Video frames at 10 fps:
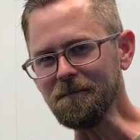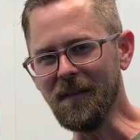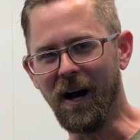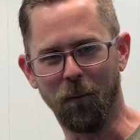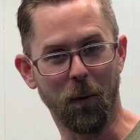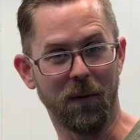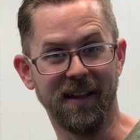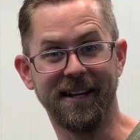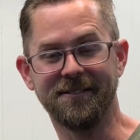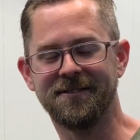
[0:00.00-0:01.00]
where we
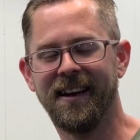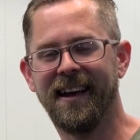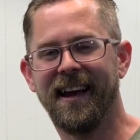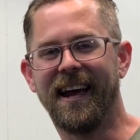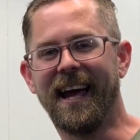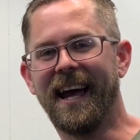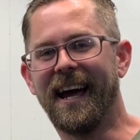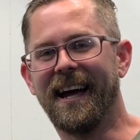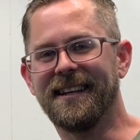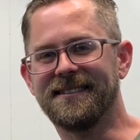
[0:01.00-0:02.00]
live.
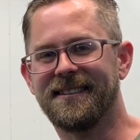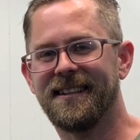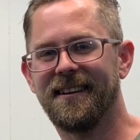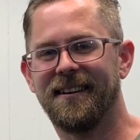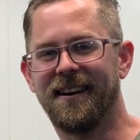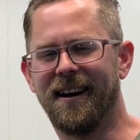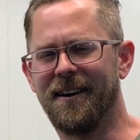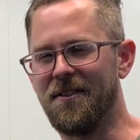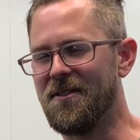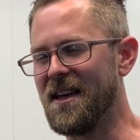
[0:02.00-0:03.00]
And
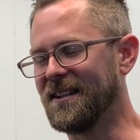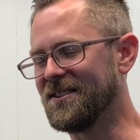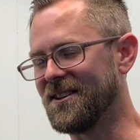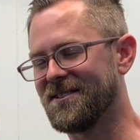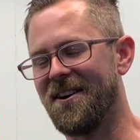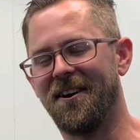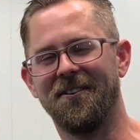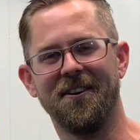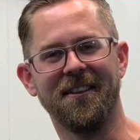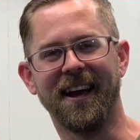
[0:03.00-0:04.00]
the thing just started to
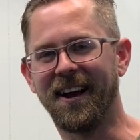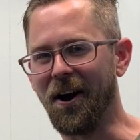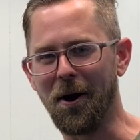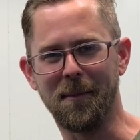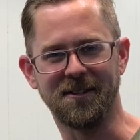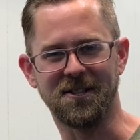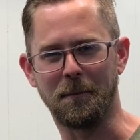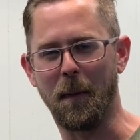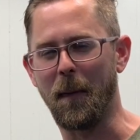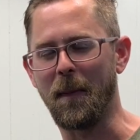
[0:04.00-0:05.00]
run like garbage. Just,
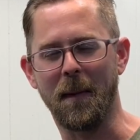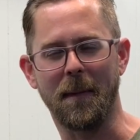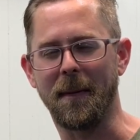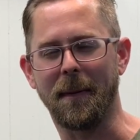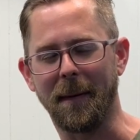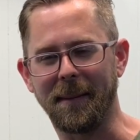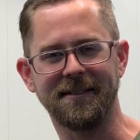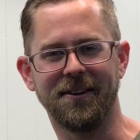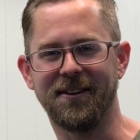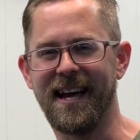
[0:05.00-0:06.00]

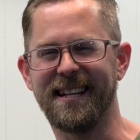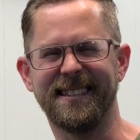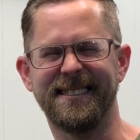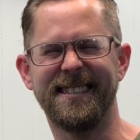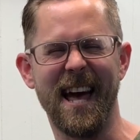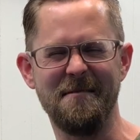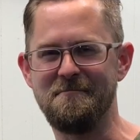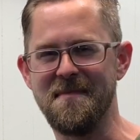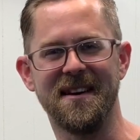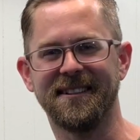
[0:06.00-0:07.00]
you know, it had a dead
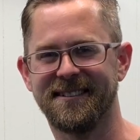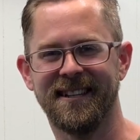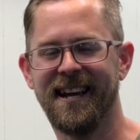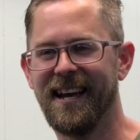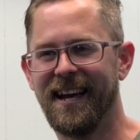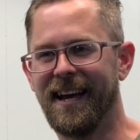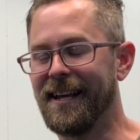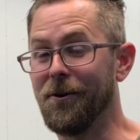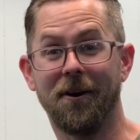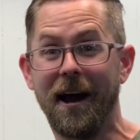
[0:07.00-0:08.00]
miss.
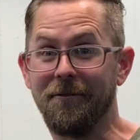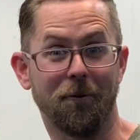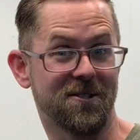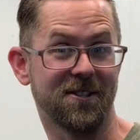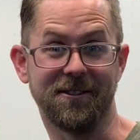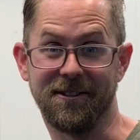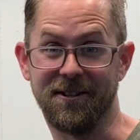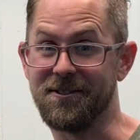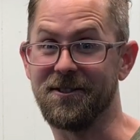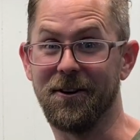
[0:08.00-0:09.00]
And you only got 4
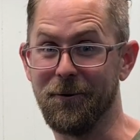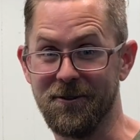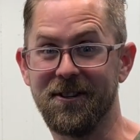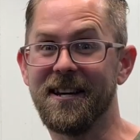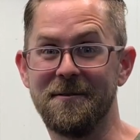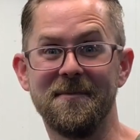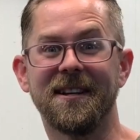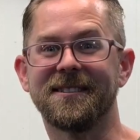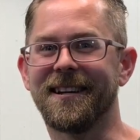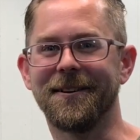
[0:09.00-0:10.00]
cylinders, so when you get a
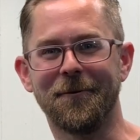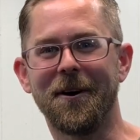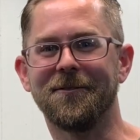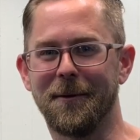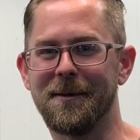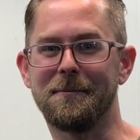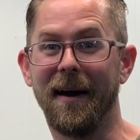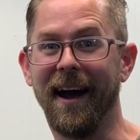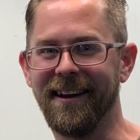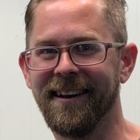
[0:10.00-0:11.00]
miss on one of them, it's
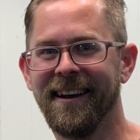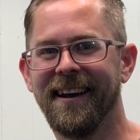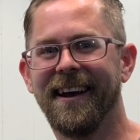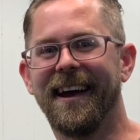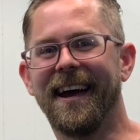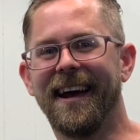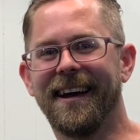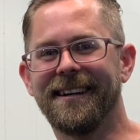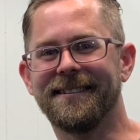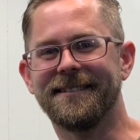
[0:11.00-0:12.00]
bad.
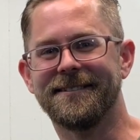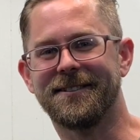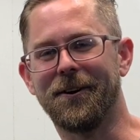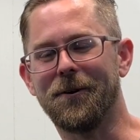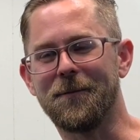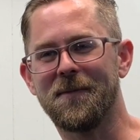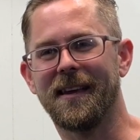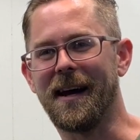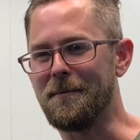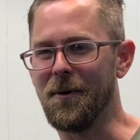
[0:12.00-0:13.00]
And so
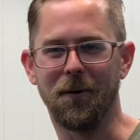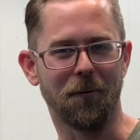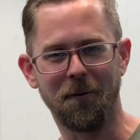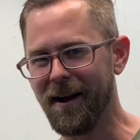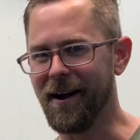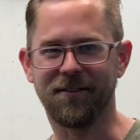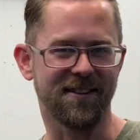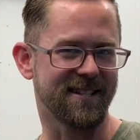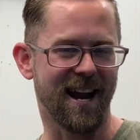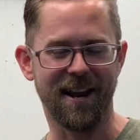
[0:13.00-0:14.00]
I pull right off the
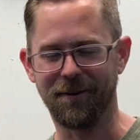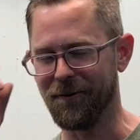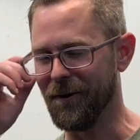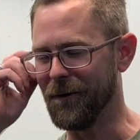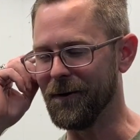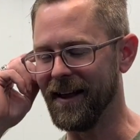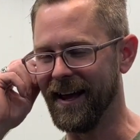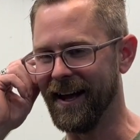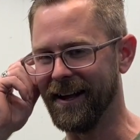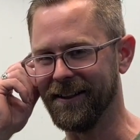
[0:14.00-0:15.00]
side of the road
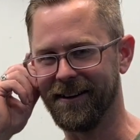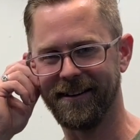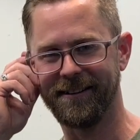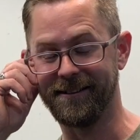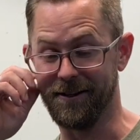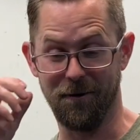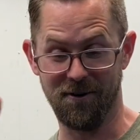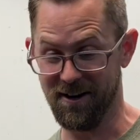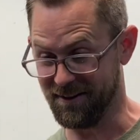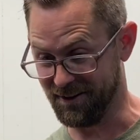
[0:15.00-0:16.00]
and go
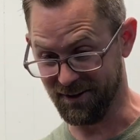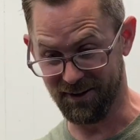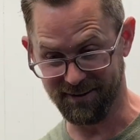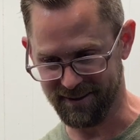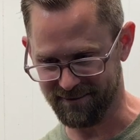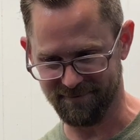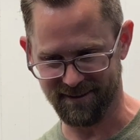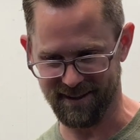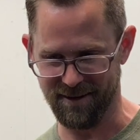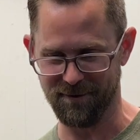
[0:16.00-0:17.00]
underneath the hood, just
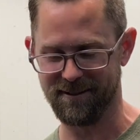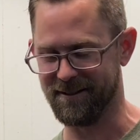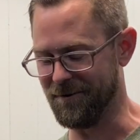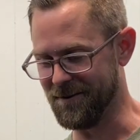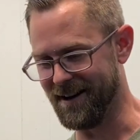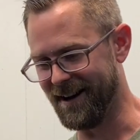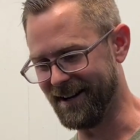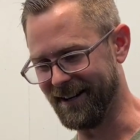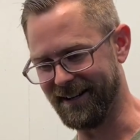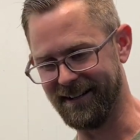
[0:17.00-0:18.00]
seeing what's going on,
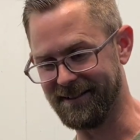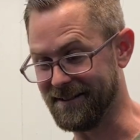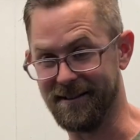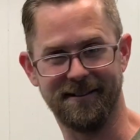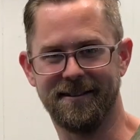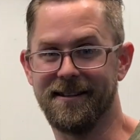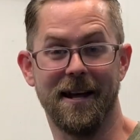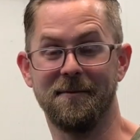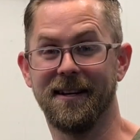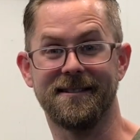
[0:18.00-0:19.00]
and it's a
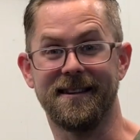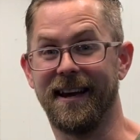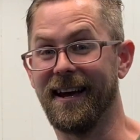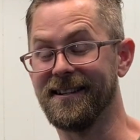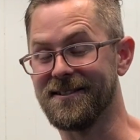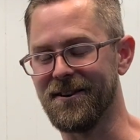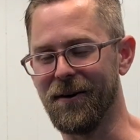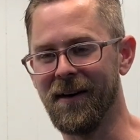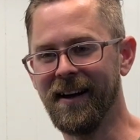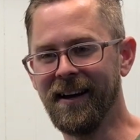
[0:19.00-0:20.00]
dead miss. And
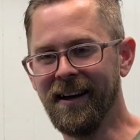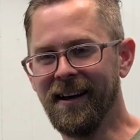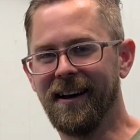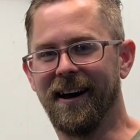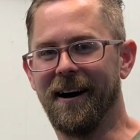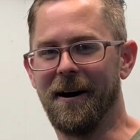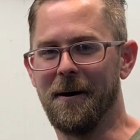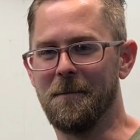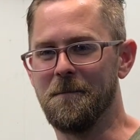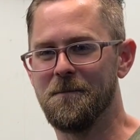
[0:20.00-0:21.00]
so,
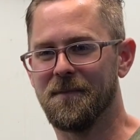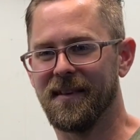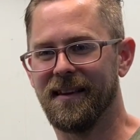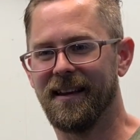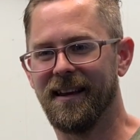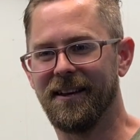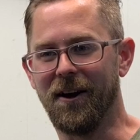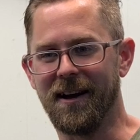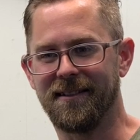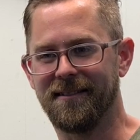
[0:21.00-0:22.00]
you
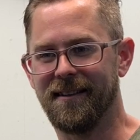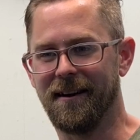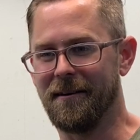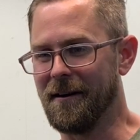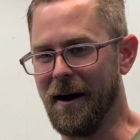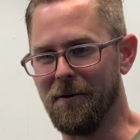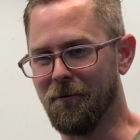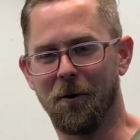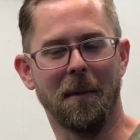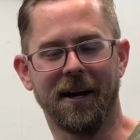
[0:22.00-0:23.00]
know,
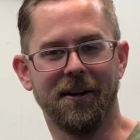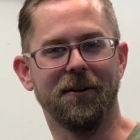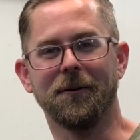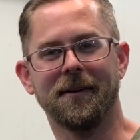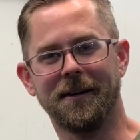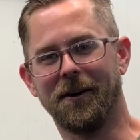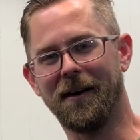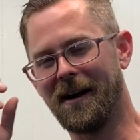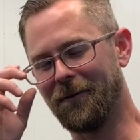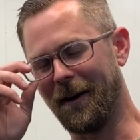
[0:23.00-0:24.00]
what am I going to do? You know,
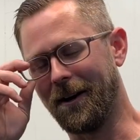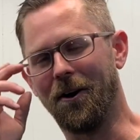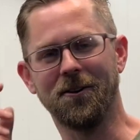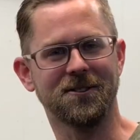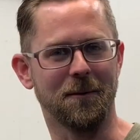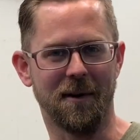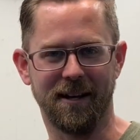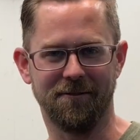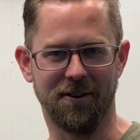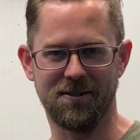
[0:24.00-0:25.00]
I don't want to call somebody
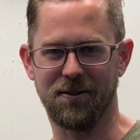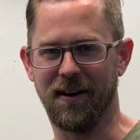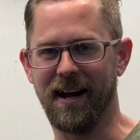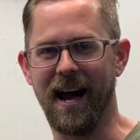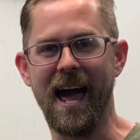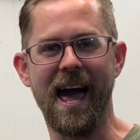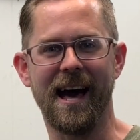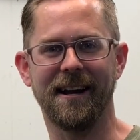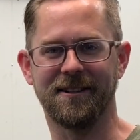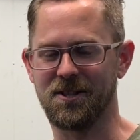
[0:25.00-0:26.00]
first. So I
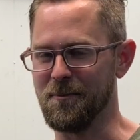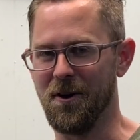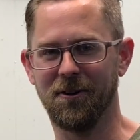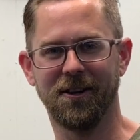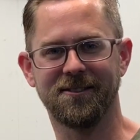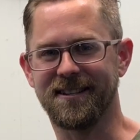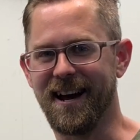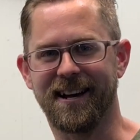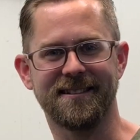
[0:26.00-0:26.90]
had a small little socket